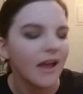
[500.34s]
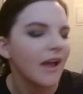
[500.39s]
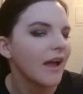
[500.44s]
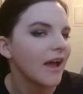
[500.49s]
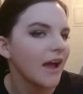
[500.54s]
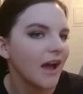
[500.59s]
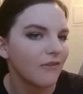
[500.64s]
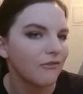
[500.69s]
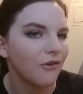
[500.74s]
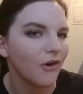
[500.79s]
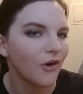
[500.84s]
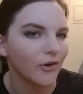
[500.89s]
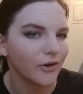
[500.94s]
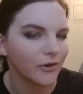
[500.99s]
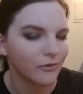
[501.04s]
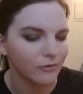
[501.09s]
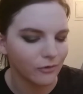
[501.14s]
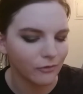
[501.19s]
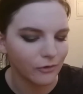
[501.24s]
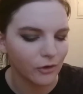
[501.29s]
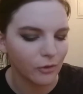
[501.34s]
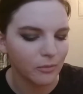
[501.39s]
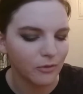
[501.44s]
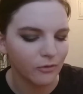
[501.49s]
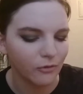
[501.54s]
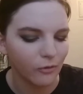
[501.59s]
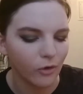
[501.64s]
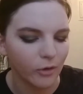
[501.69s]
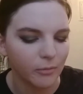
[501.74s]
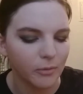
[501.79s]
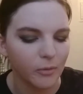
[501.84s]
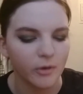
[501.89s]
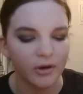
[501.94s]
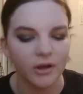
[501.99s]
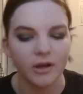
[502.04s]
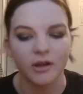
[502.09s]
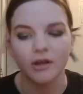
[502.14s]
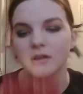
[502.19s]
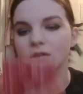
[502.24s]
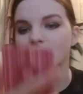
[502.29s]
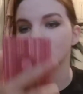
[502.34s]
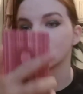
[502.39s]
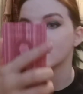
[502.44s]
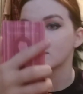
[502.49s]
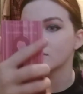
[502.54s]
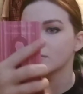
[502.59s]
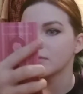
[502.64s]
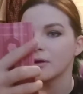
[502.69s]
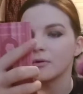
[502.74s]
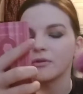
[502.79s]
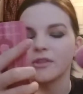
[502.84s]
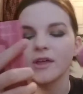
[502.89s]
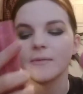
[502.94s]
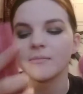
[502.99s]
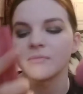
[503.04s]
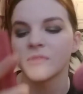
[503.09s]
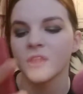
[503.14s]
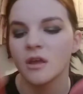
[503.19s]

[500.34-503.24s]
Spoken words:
half-hearted review before, but we're going to play with that.